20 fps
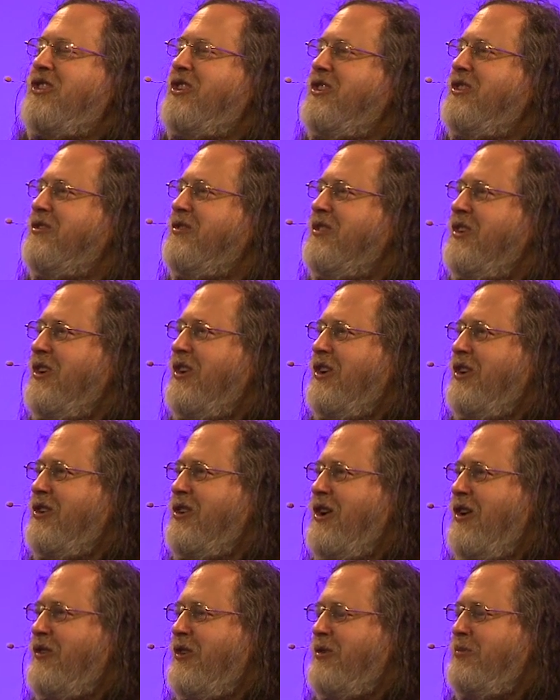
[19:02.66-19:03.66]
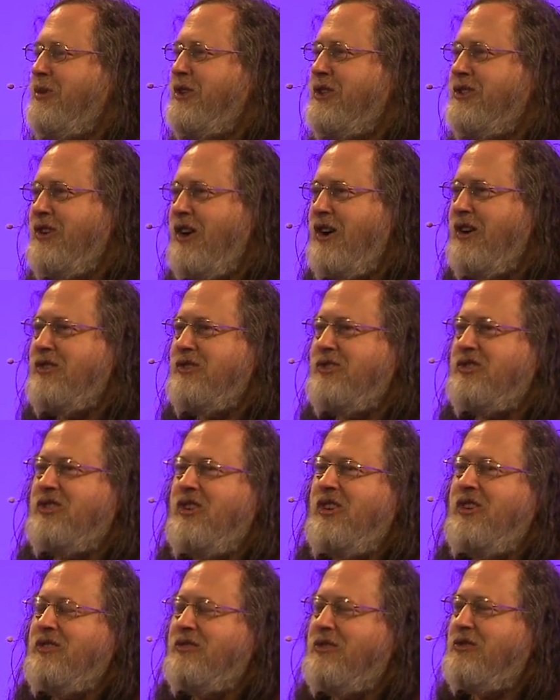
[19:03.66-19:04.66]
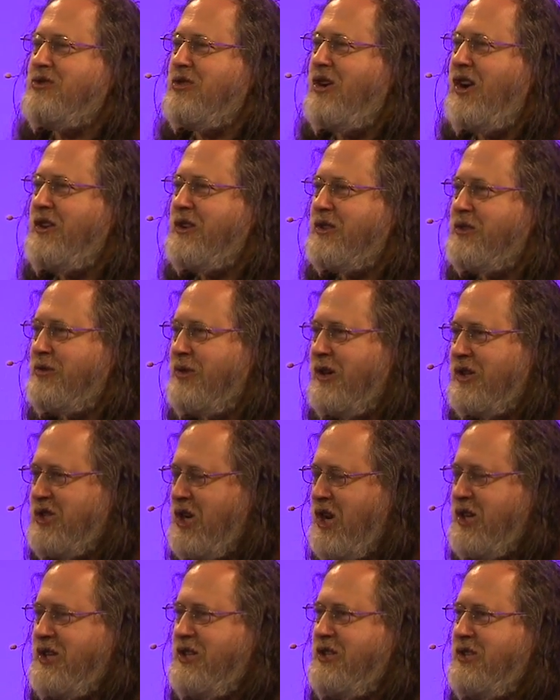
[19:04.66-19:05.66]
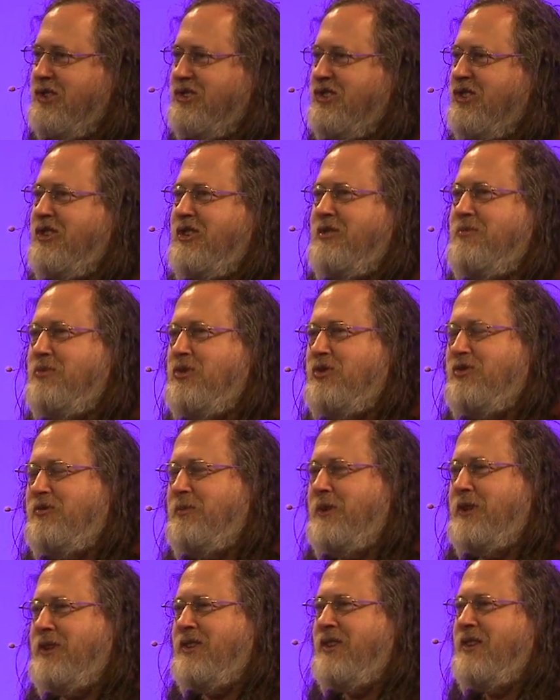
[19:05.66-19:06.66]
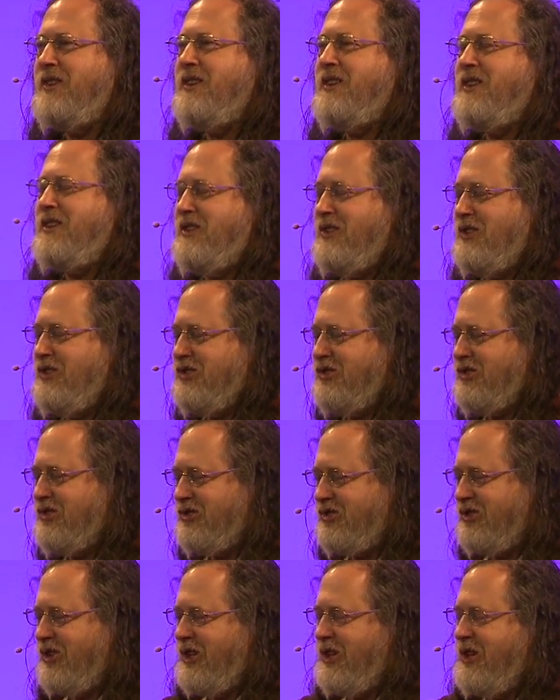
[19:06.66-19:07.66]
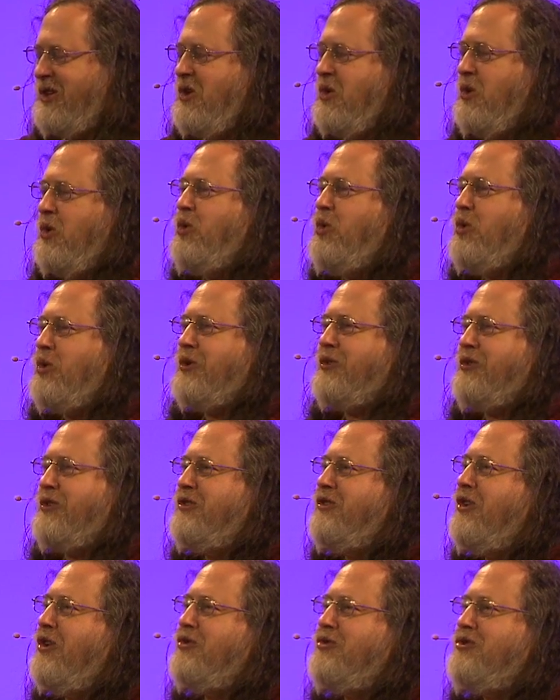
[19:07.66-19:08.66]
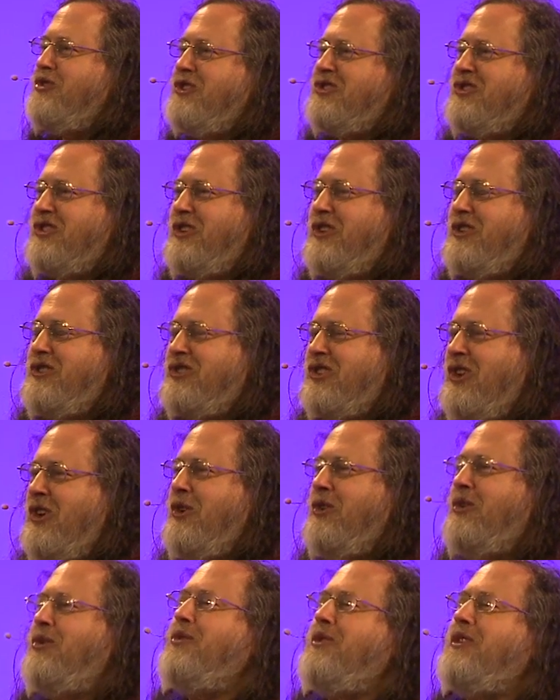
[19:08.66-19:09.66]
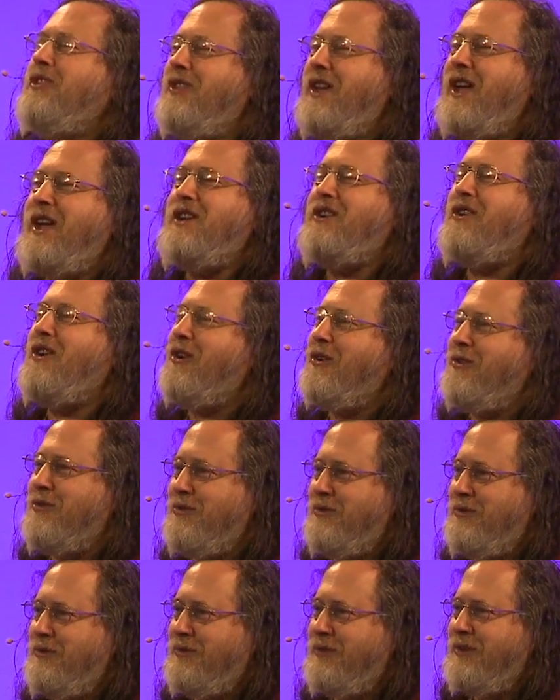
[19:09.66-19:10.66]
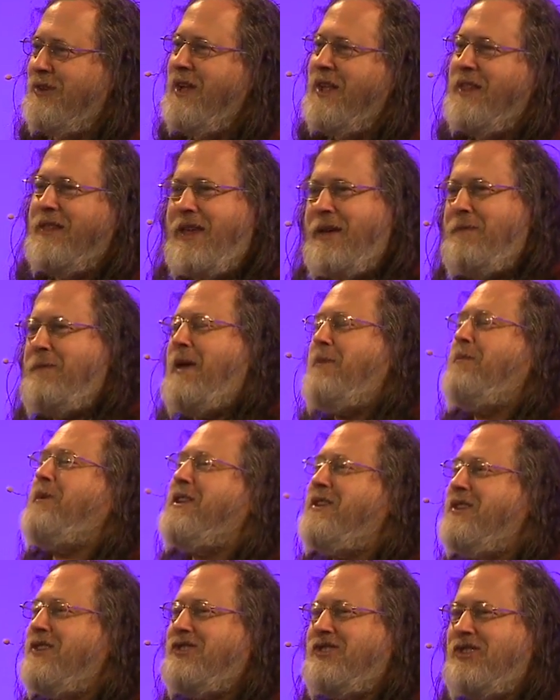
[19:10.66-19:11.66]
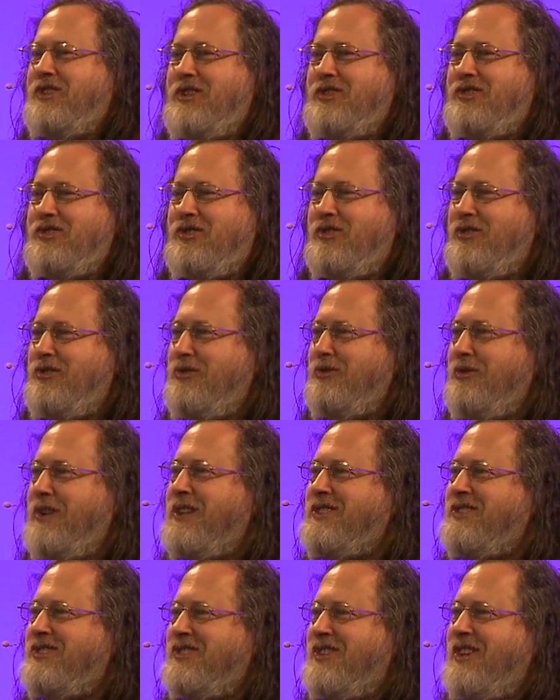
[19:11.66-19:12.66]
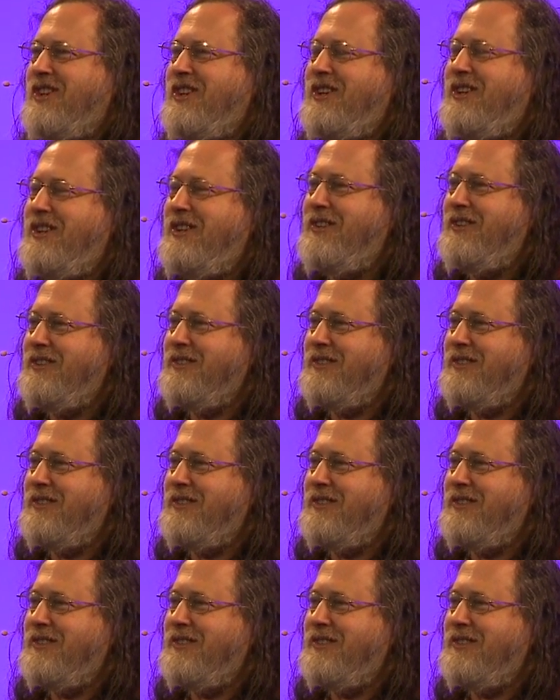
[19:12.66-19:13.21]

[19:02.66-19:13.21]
thing a government does to try to crush any dissident movement is to see who are the known dissidents, who do they know? They may be dissidents too, let's see.